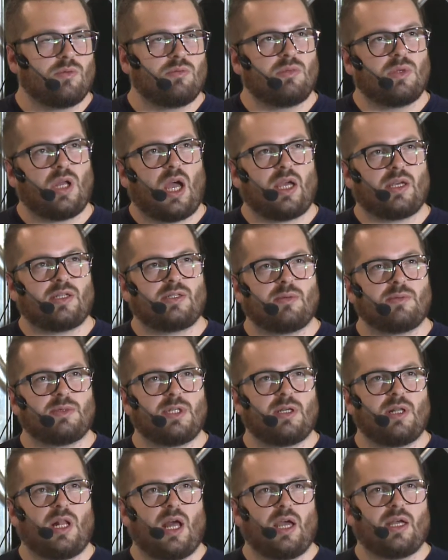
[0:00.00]
like
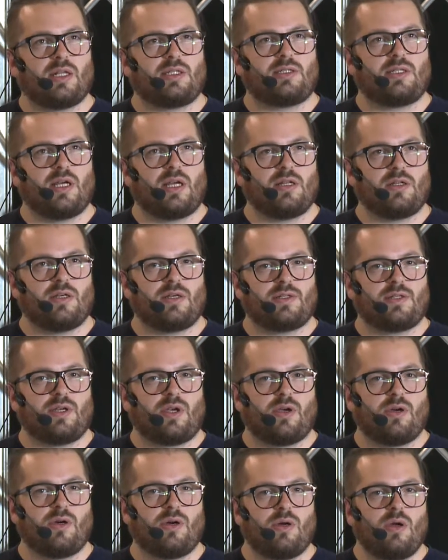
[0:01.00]
something like 10 years
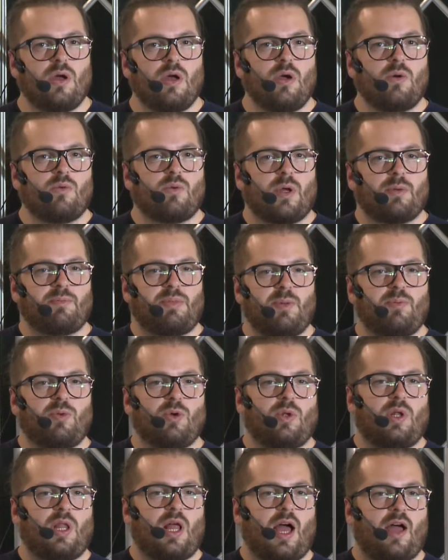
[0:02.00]
ago, when
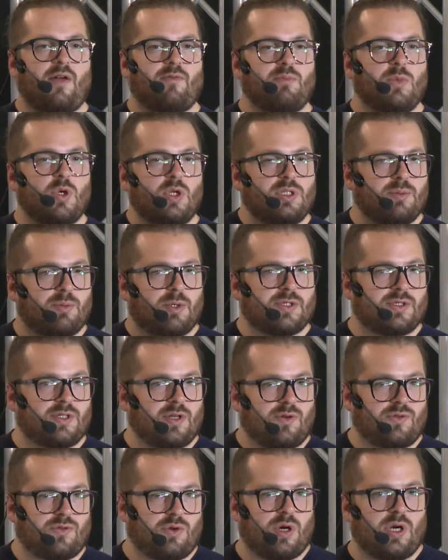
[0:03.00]
people have multiple
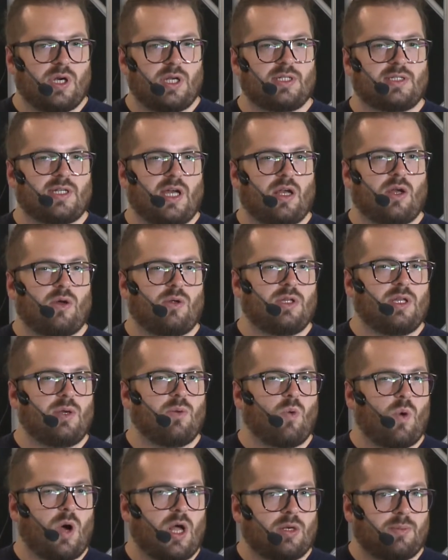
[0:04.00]
software inside only
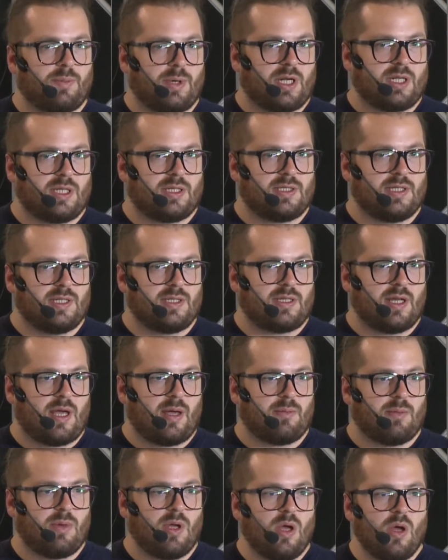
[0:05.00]
one operating
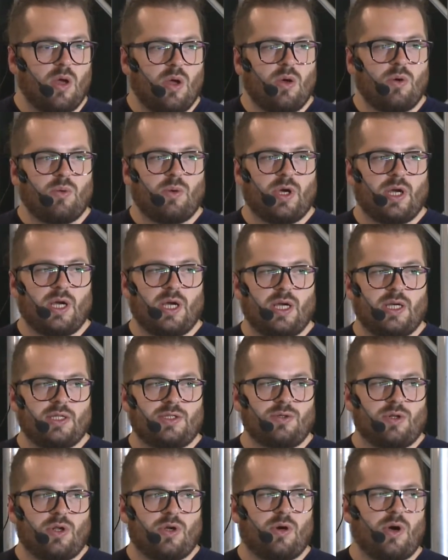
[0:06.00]
system with,
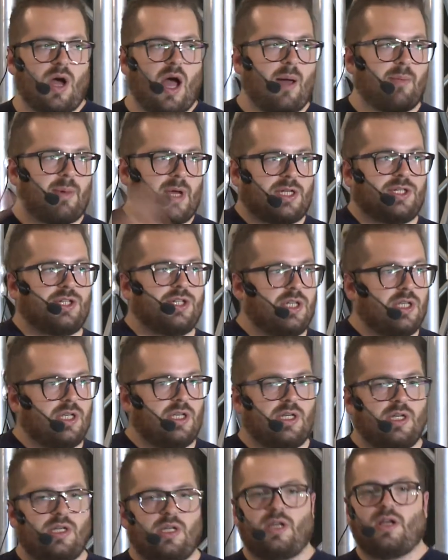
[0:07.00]
you know,
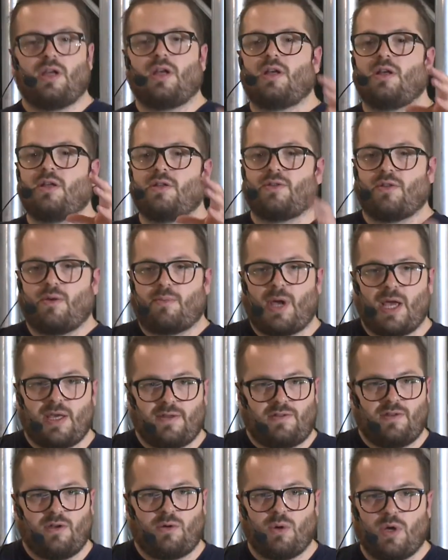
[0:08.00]
Apache, the
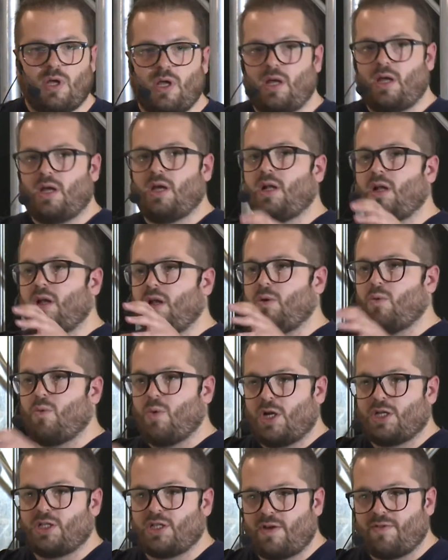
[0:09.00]
MySQL,
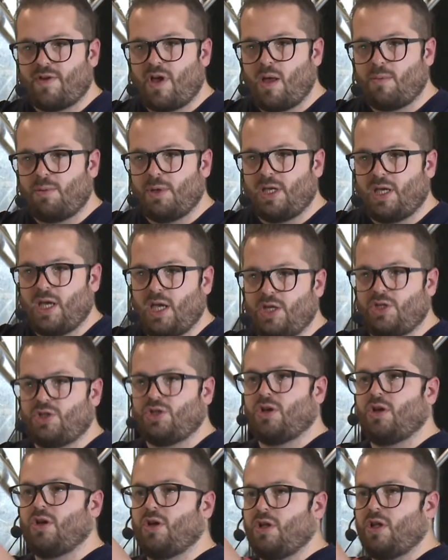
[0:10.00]
one Java
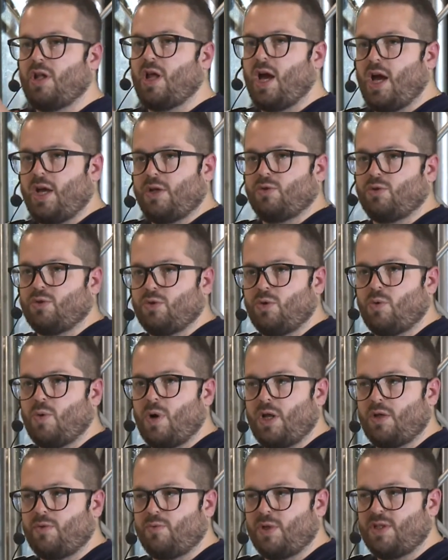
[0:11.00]
application, I don't know
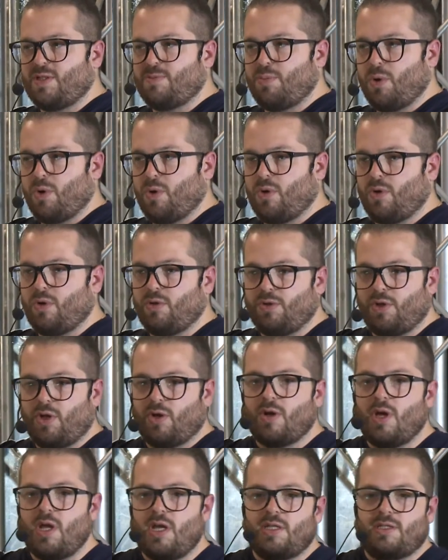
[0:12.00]
what with Perl, you know,
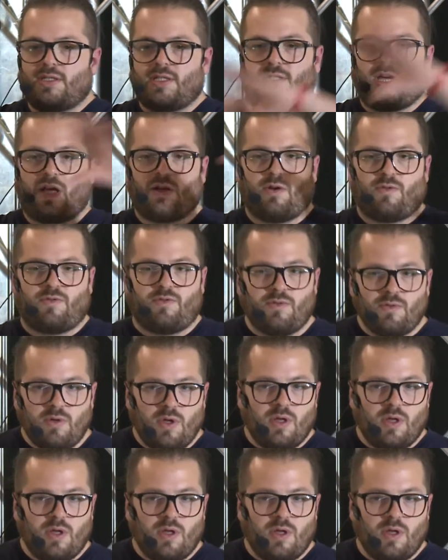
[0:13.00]
this kind of